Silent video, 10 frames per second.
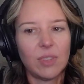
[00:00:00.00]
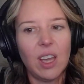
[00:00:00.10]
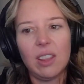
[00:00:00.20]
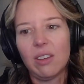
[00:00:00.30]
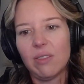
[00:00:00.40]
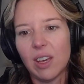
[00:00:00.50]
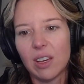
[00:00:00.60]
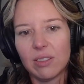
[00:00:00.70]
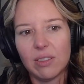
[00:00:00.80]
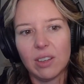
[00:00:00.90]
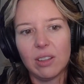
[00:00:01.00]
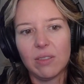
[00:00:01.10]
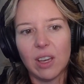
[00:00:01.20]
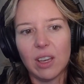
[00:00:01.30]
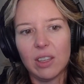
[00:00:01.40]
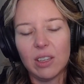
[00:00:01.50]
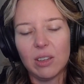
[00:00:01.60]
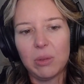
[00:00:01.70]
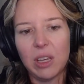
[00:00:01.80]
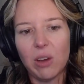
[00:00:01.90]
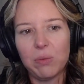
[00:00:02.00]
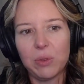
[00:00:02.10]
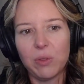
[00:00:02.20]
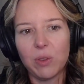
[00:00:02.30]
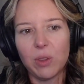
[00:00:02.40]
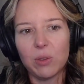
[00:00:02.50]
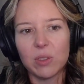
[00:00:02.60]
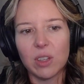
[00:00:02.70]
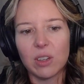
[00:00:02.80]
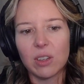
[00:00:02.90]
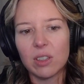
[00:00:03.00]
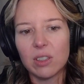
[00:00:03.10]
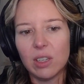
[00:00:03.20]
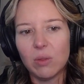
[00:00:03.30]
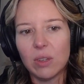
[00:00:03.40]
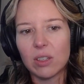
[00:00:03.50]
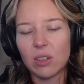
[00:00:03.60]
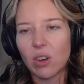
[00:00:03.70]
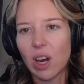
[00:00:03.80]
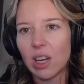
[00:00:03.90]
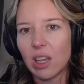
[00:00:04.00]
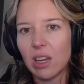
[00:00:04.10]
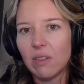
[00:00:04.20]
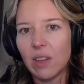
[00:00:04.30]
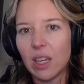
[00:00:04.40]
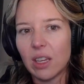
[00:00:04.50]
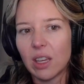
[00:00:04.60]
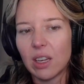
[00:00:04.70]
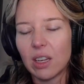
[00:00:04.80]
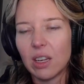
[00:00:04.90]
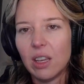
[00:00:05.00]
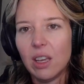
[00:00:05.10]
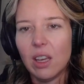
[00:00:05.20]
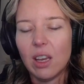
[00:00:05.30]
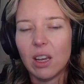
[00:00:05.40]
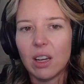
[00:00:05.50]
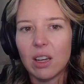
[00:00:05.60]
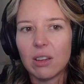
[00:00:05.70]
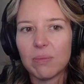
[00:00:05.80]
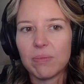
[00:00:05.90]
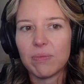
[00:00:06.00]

I love that. I think it'll be helpful for those that are continuing to try to innovate. And I